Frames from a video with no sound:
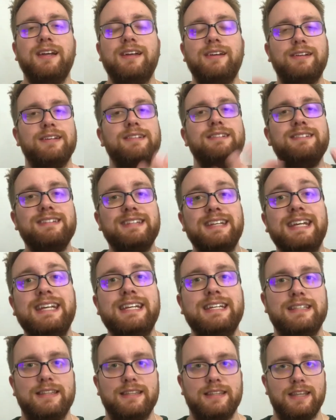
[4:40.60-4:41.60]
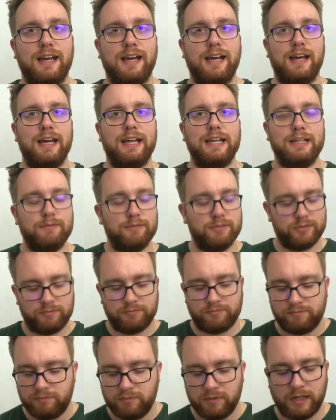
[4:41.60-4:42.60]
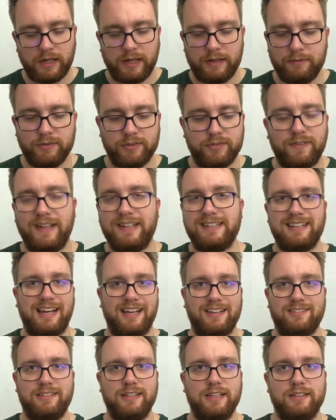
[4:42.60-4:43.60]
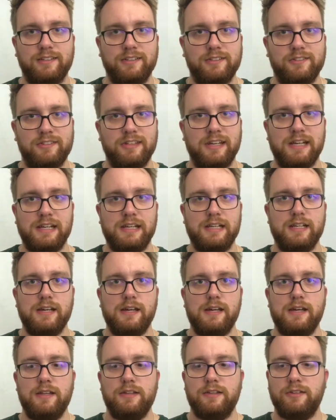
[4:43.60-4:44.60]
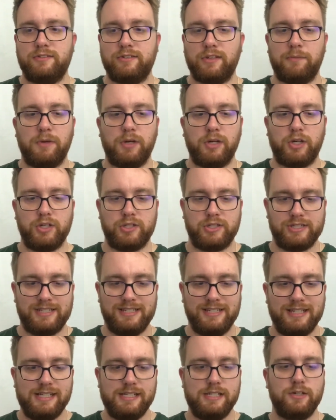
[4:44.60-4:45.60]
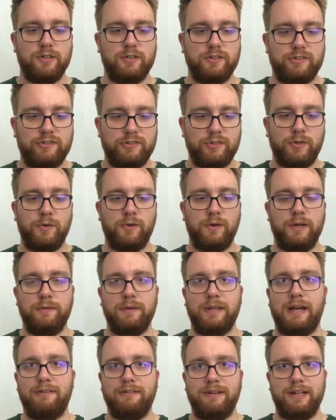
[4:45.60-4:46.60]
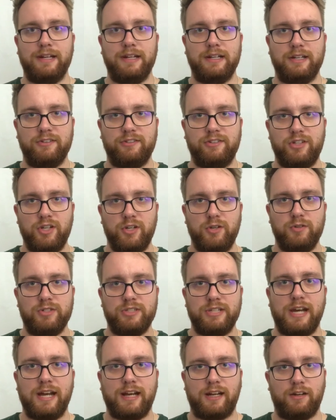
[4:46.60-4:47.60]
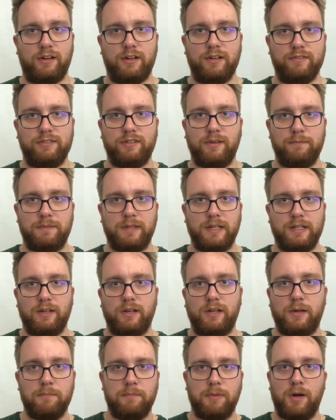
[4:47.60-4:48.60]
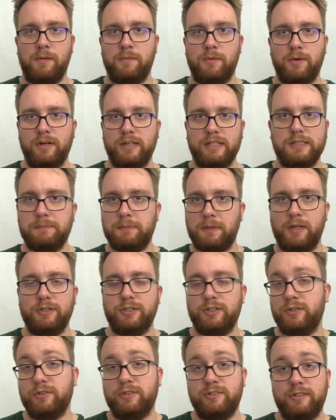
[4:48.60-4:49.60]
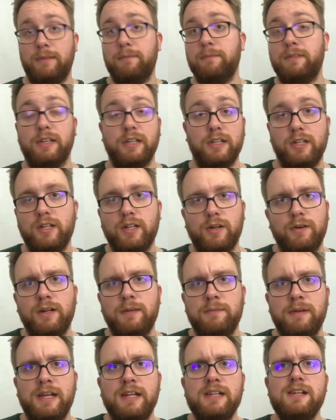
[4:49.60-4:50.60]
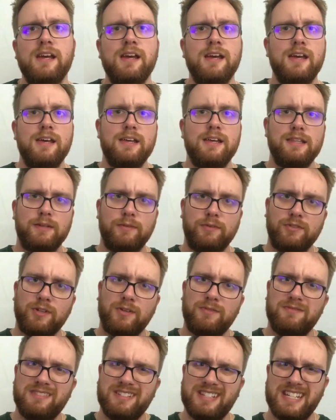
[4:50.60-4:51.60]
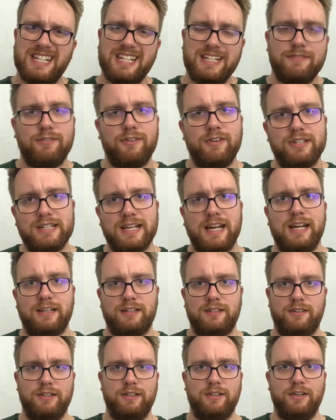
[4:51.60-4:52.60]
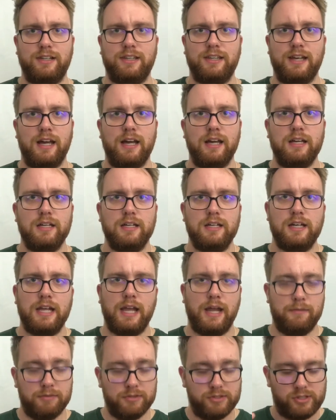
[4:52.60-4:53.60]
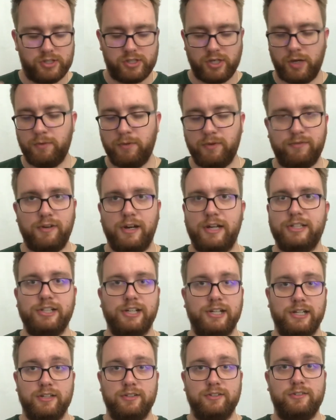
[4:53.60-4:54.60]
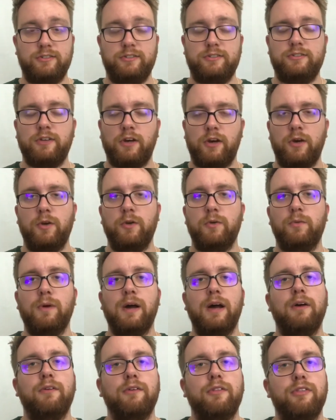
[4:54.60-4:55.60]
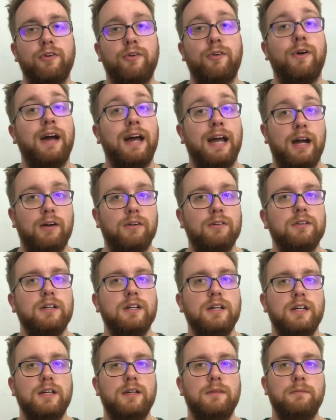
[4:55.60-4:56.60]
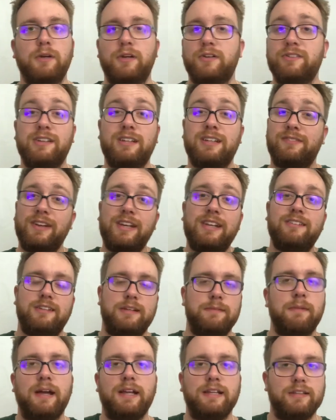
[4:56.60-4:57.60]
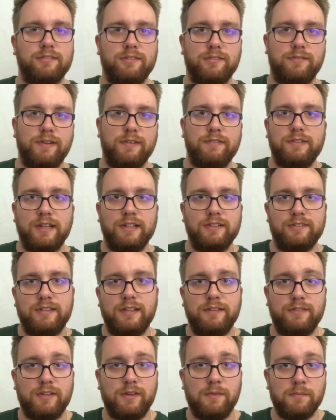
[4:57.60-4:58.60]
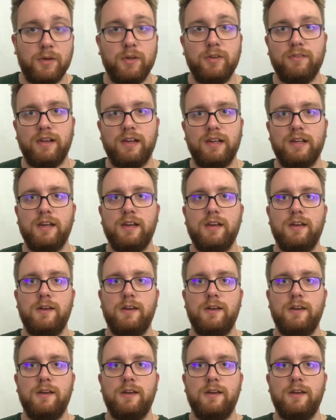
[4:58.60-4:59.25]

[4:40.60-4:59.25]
Didn't need that, and it was fantastic to see that someone could just lead on a story without needing this huge tagline of something like a bomb or an explosion or something. You know what I mean? There was no need for a tagline like that. It was so refreshing and so well thought out because he could have easily made this a 15 certificate movie.